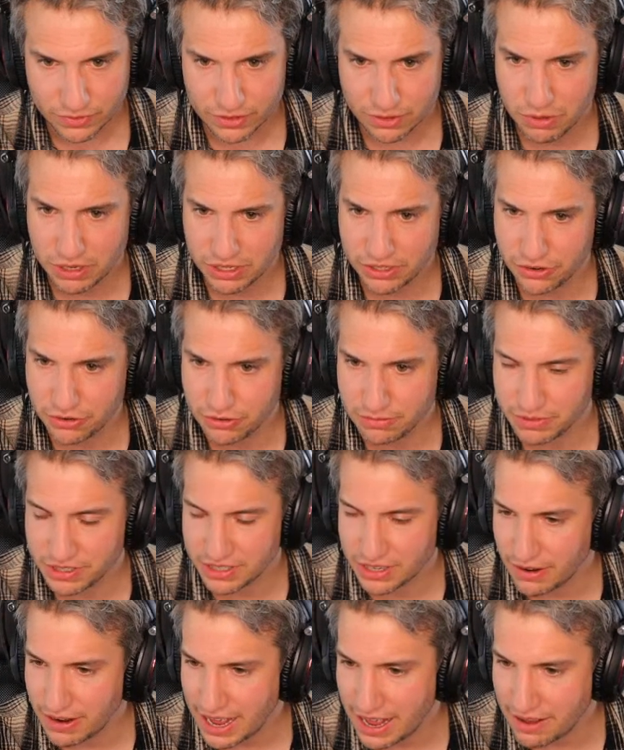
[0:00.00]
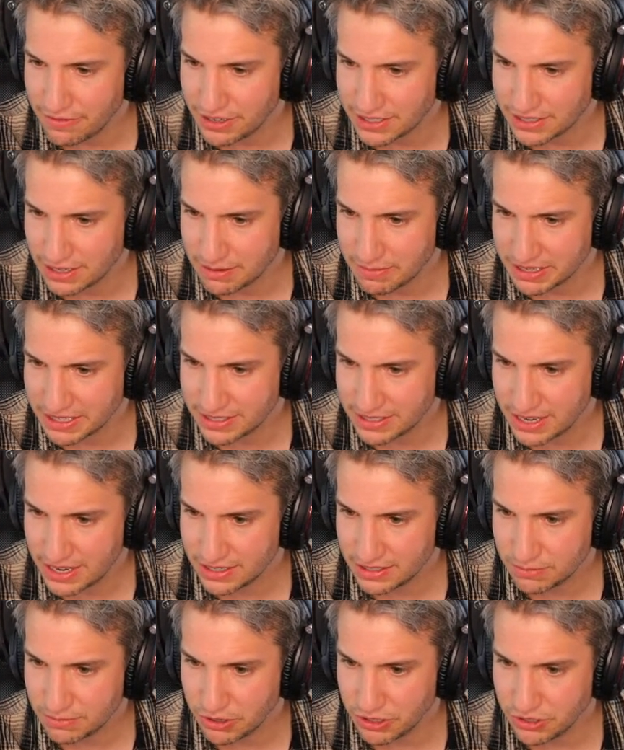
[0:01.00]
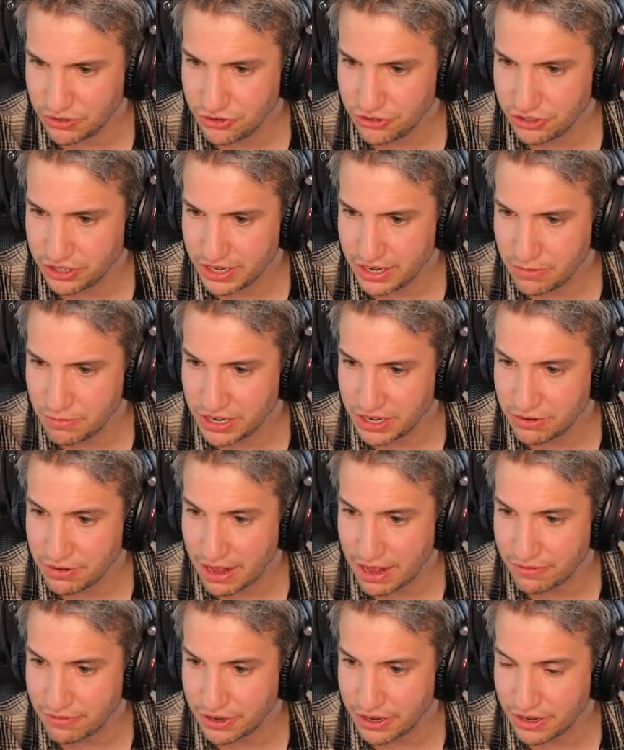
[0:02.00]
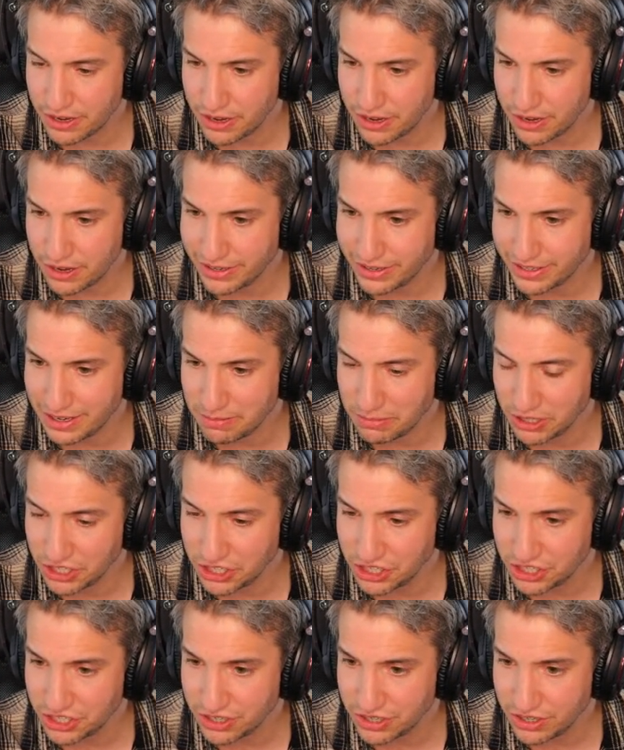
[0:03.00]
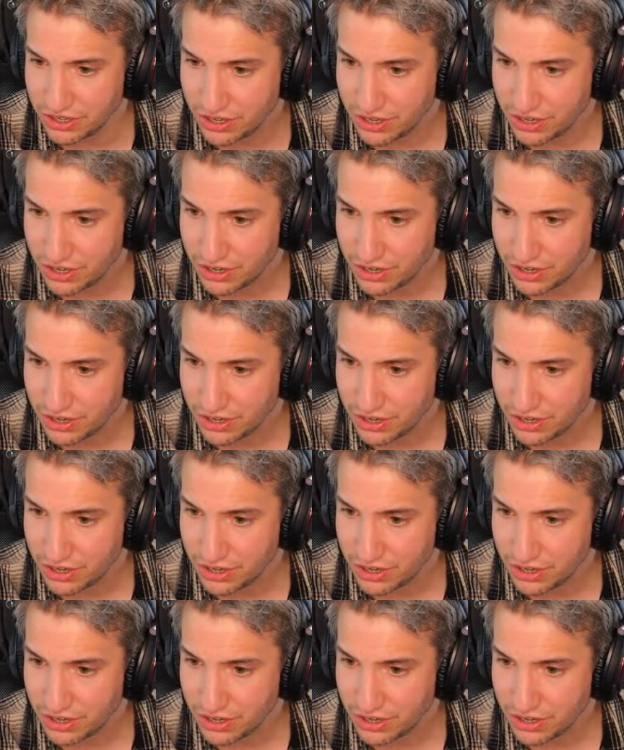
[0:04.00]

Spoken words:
well, the rooms now have the same extent, but usually when you have a demolition